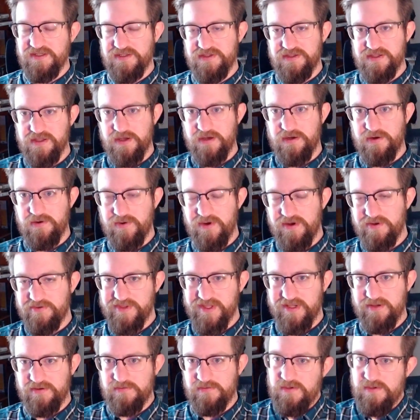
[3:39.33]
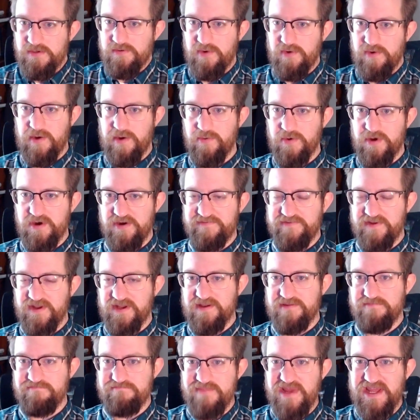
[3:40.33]
So I was like, oh, I wonder if it
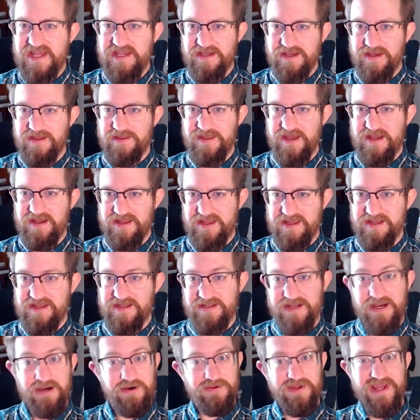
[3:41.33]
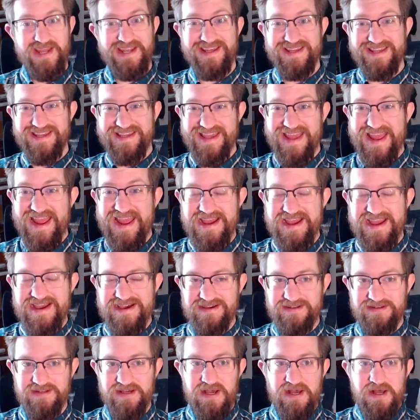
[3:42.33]
can make that handout, and it
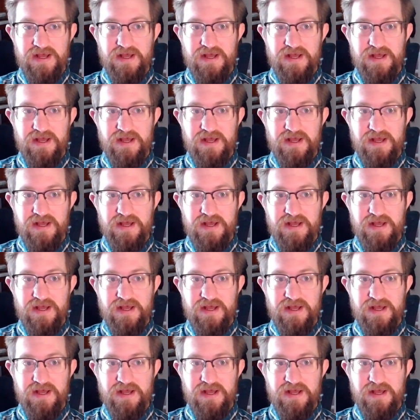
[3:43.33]
can.